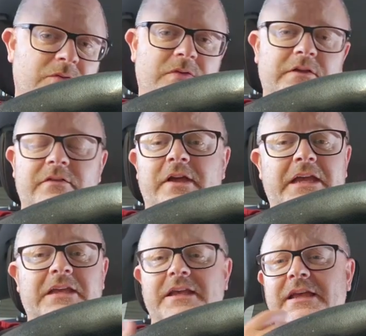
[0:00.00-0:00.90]
things
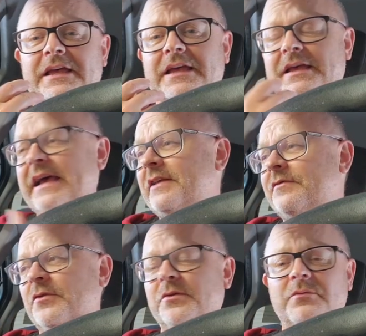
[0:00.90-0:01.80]
like ask
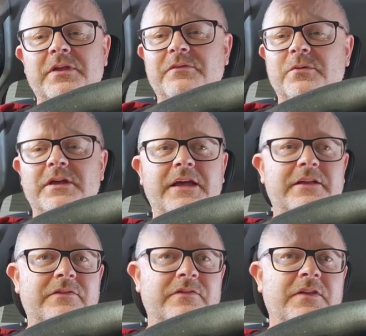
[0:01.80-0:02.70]
for weather
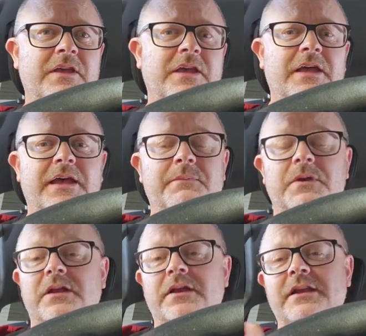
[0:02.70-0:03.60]
forecasts,
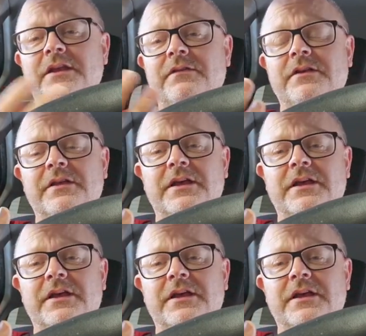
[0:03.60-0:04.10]
and I can even